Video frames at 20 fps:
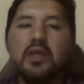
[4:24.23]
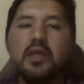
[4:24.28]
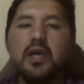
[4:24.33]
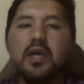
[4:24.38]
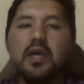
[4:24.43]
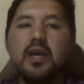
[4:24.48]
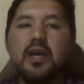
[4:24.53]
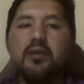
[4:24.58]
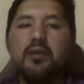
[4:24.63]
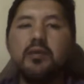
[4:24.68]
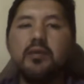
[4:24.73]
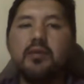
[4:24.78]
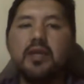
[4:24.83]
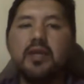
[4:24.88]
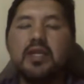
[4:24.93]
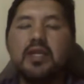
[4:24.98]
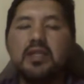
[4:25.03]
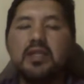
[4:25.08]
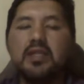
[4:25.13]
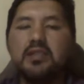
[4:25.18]
However,
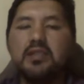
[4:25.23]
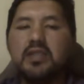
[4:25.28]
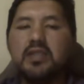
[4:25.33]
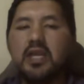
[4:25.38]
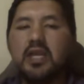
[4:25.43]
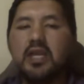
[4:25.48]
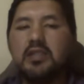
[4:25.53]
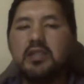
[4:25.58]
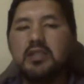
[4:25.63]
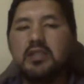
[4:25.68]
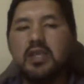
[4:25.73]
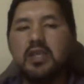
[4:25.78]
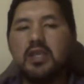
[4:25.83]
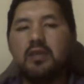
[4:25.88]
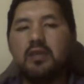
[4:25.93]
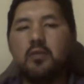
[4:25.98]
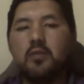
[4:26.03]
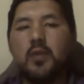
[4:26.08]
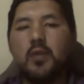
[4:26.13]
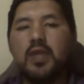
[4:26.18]
in this case,
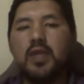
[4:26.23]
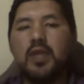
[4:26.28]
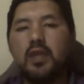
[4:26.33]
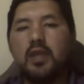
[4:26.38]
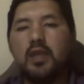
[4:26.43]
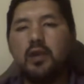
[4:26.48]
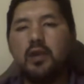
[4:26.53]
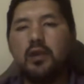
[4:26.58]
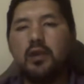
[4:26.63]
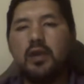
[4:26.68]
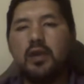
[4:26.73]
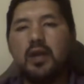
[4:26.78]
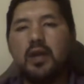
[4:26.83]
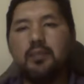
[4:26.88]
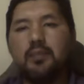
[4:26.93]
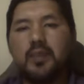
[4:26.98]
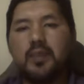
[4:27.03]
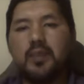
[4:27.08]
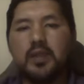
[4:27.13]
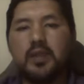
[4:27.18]
if we hear
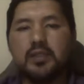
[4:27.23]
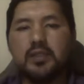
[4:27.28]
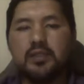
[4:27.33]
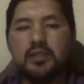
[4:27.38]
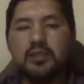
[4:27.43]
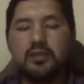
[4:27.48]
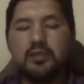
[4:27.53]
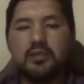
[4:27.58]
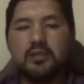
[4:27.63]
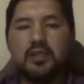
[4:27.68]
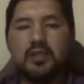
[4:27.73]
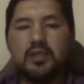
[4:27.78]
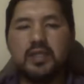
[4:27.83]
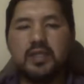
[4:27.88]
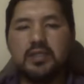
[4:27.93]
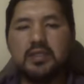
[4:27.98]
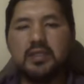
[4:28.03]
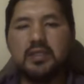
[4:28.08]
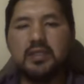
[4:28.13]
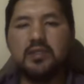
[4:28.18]
a person
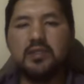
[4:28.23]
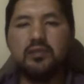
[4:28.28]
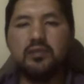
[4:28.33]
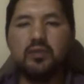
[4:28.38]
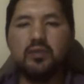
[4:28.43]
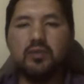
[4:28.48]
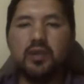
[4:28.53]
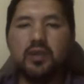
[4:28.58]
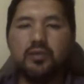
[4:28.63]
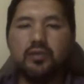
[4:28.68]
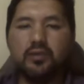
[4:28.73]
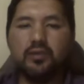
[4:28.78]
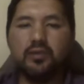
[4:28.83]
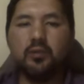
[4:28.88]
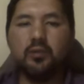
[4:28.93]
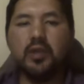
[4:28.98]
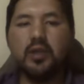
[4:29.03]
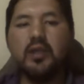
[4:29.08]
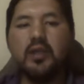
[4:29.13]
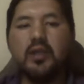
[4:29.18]
that says to another
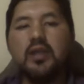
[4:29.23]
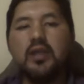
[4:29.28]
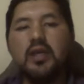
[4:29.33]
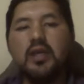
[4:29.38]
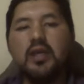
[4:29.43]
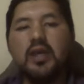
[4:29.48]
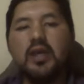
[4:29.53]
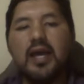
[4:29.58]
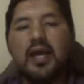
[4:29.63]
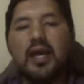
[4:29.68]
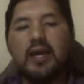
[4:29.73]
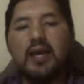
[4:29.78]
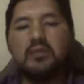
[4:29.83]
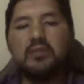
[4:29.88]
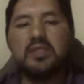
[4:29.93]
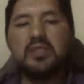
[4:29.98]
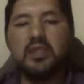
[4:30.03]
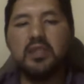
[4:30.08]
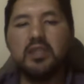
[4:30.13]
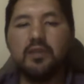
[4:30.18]
one, I'm
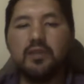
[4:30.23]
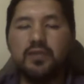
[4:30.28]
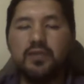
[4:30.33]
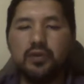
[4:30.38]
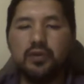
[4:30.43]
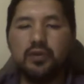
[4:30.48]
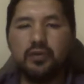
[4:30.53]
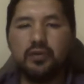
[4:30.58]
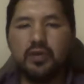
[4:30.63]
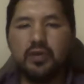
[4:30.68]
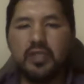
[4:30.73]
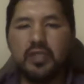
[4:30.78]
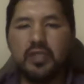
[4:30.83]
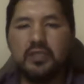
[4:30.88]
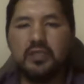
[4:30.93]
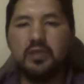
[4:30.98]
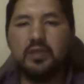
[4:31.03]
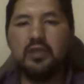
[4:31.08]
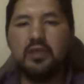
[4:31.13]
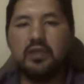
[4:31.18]
sick of you,
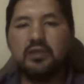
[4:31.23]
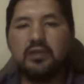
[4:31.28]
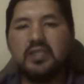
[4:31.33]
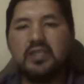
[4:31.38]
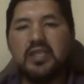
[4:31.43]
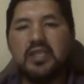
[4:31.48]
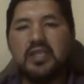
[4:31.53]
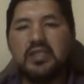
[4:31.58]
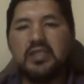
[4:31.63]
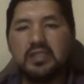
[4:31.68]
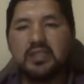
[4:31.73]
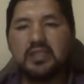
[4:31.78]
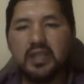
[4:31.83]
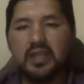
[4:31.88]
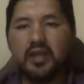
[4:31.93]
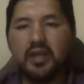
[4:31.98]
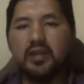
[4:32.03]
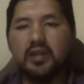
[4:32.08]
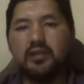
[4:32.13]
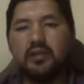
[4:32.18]
it's because he's
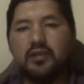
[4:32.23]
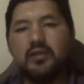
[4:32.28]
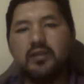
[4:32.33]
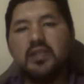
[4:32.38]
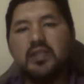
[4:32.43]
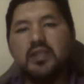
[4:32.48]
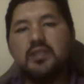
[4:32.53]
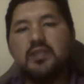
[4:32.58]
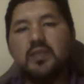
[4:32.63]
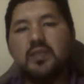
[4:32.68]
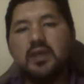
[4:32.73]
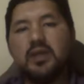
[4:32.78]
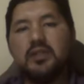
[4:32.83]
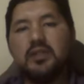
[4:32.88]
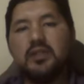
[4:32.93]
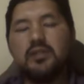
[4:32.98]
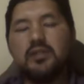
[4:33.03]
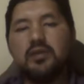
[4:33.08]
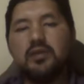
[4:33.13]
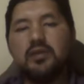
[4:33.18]
tired of this
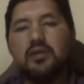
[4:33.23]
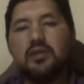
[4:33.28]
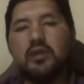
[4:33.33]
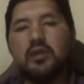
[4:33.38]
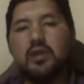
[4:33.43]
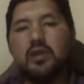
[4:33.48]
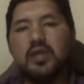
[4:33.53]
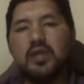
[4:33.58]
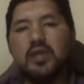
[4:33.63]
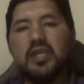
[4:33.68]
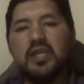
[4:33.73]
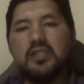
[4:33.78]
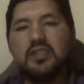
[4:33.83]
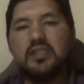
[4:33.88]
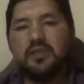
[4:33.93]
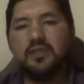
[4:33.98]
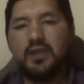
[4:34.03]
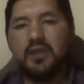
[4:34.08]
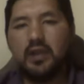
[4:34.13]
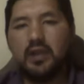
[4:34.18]
person,
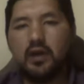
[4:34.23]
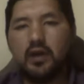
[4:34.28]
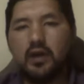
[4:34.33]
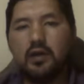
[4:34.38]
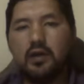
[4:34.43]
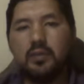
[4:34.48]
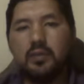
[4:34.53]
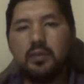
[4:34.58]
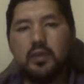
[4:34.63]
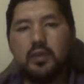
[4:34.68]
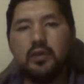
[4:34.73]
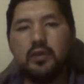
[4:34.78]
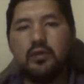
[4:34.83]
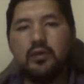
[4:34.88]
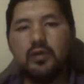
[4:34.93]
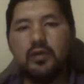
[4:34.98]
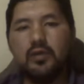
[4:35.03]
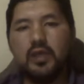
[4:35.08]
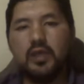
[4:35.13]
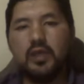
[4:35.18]
he's fed up,
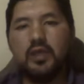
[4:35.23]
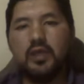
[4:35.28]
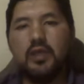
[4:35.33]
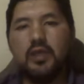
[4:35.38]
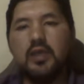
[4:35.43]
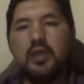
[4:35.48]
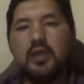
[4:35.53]
okay?